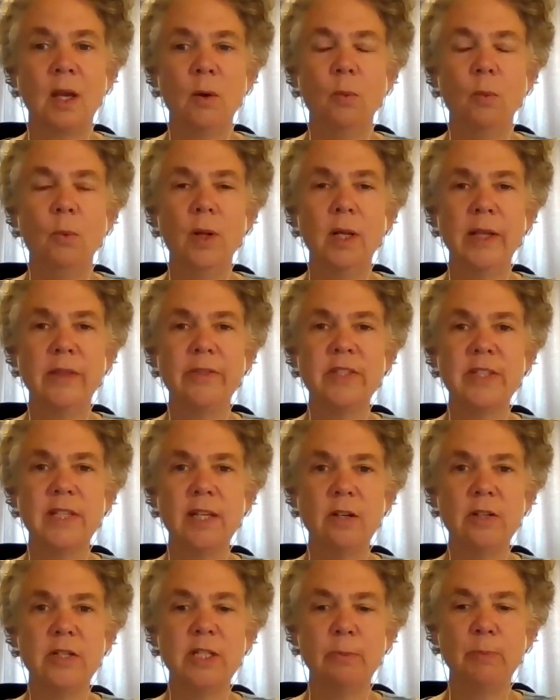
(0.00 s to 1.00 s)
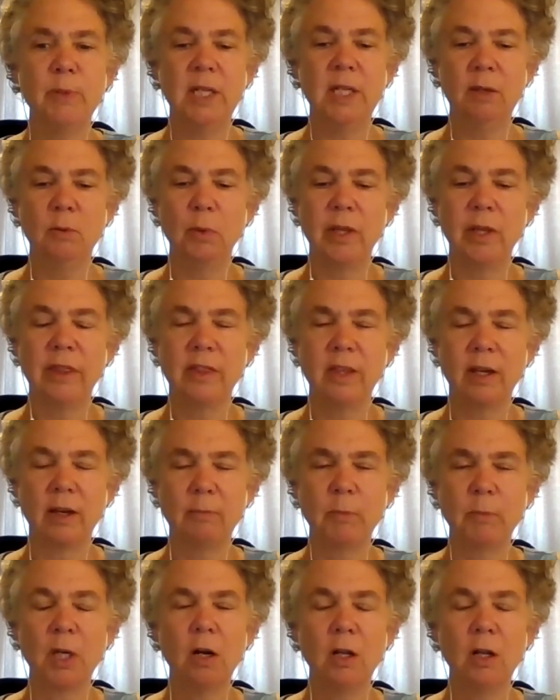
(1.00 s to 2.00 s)
Well, and the serendipity with
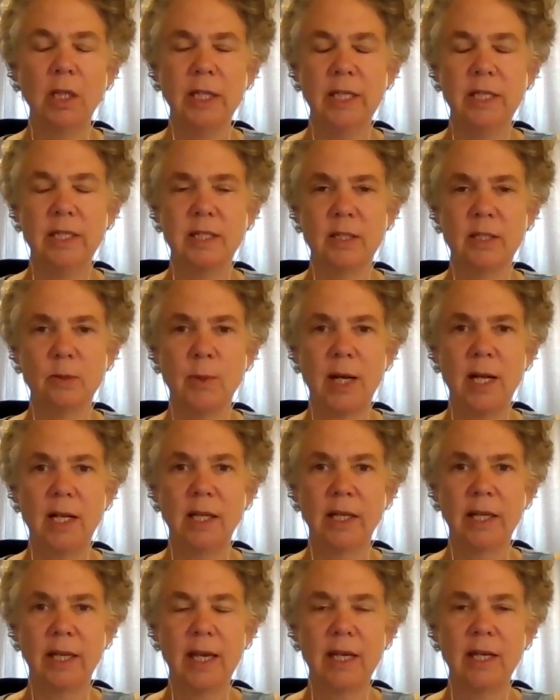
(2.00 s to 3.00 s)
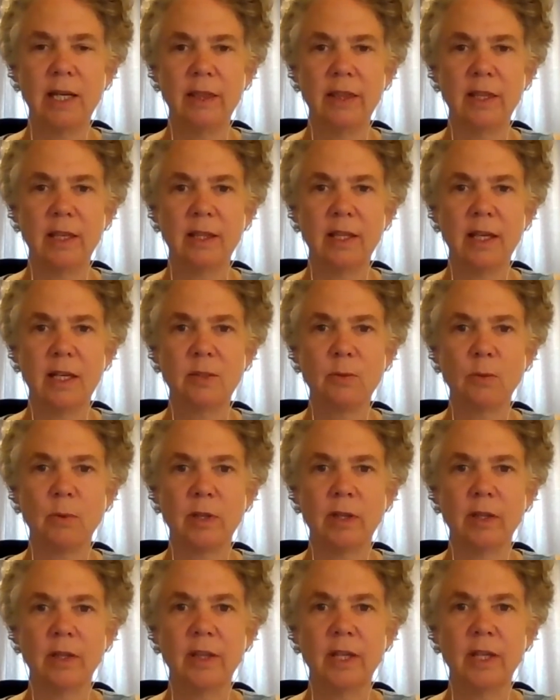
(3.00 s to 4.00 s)
colleagues as well. Again, I think that's one
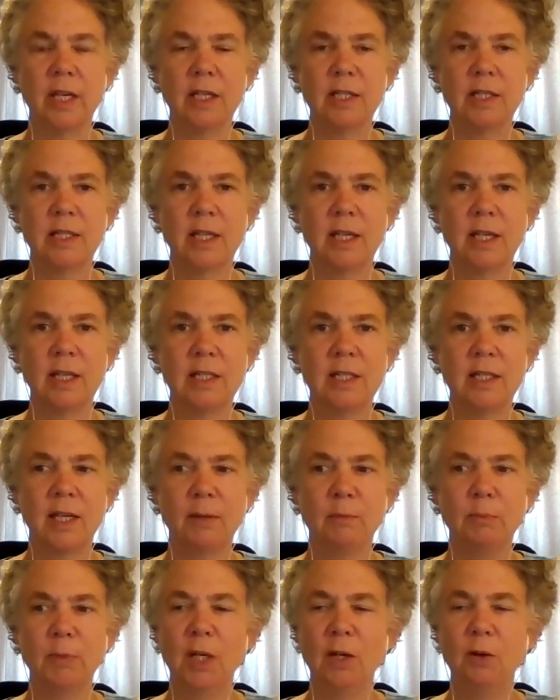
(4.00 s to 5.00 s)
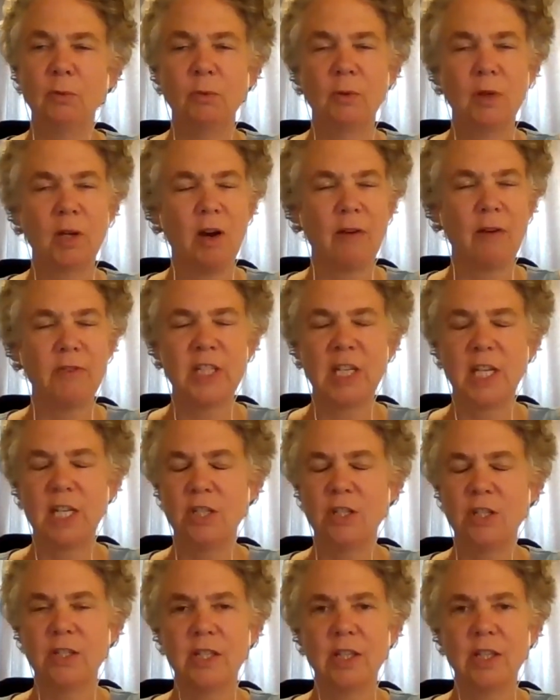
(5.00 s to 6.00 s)
of the things that, conversations